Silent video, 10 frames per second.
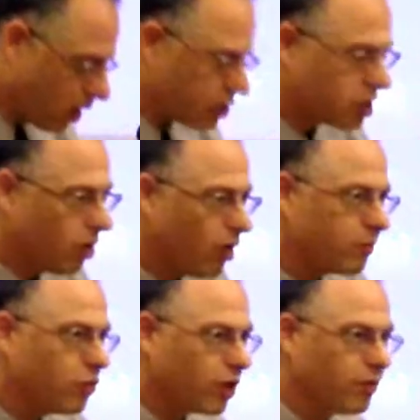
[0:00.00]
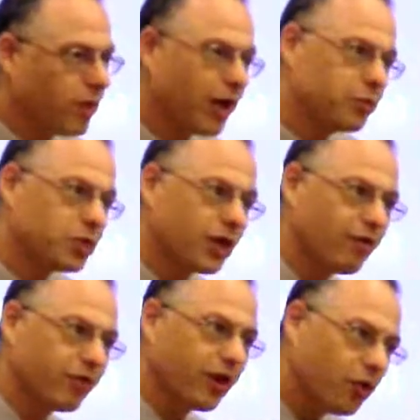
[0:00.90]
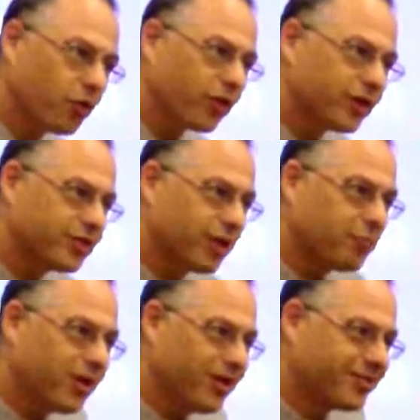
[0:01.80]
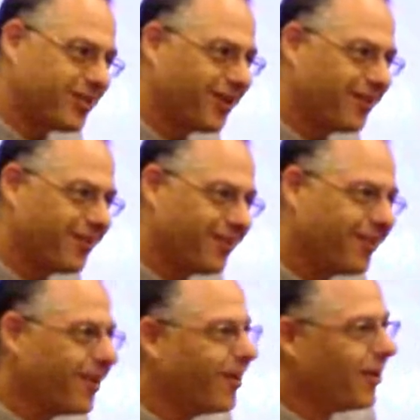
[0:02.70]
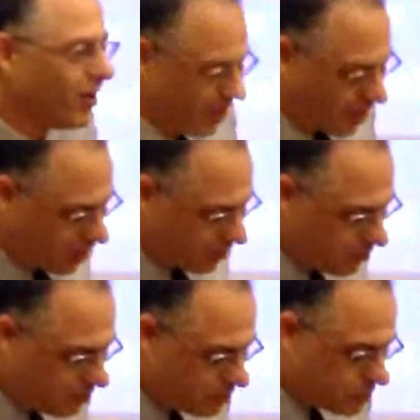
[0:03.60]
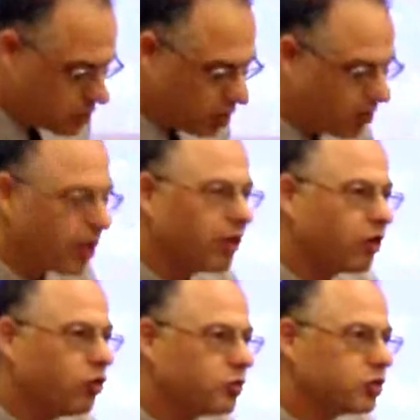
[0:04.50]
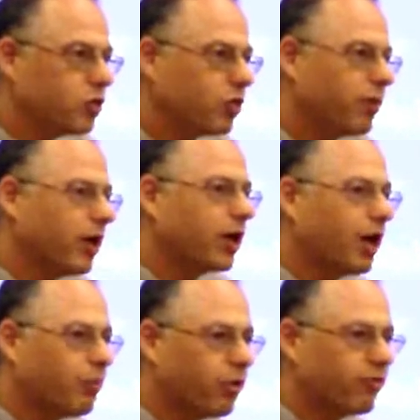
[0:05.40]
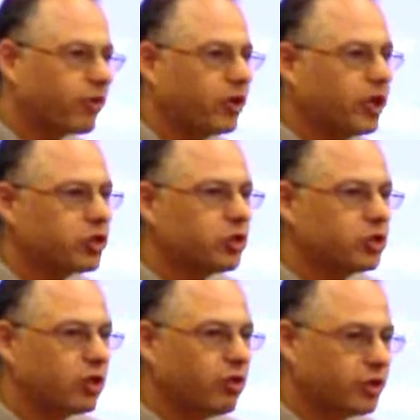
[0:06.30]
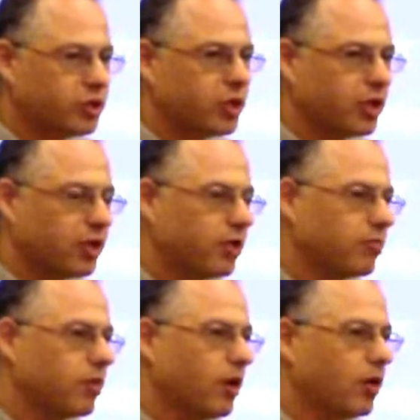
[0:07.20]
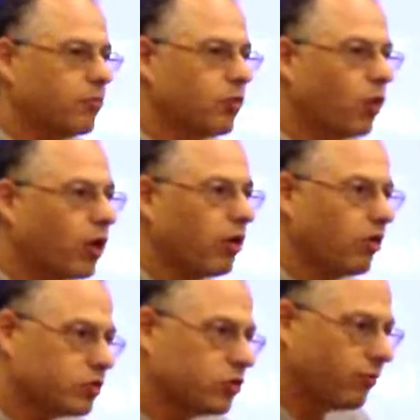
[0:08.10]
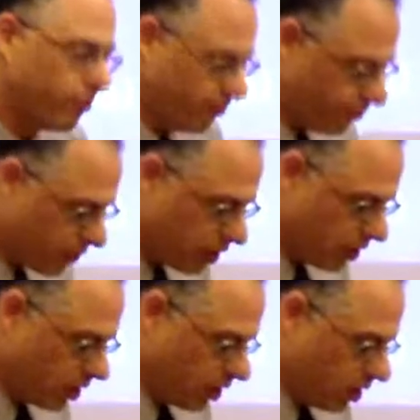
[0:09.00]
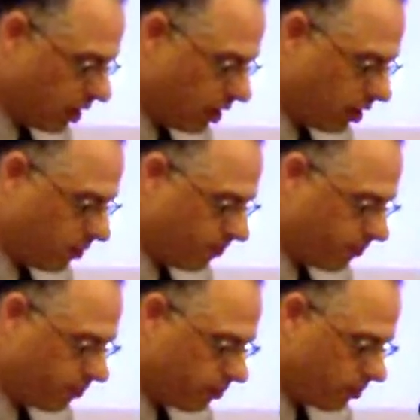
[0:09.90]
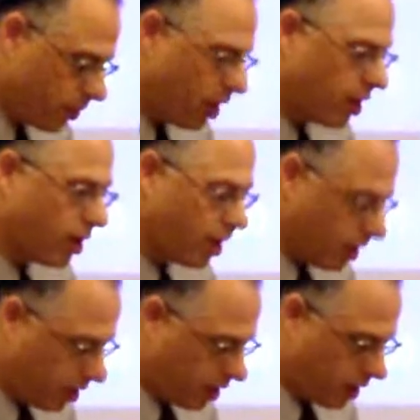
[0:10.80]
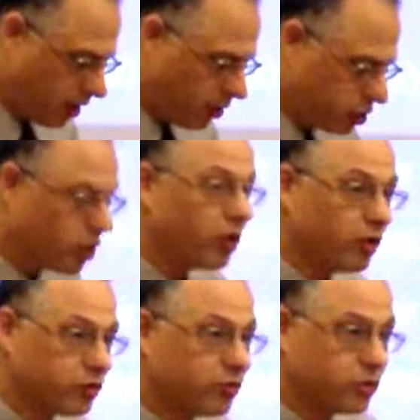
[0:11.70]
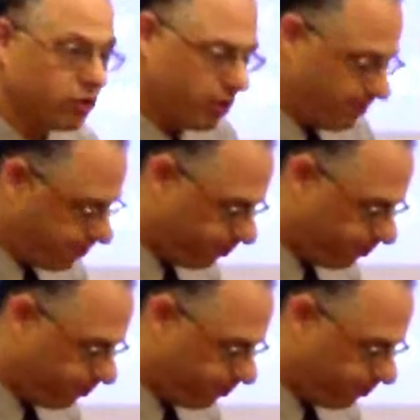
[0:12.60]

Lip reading: So I'm not going to be able to cover the whole thing in 10 minutes. So I'm only going to talk about a couple of conditions that I see quite a lot of, and I treat a lot of the time.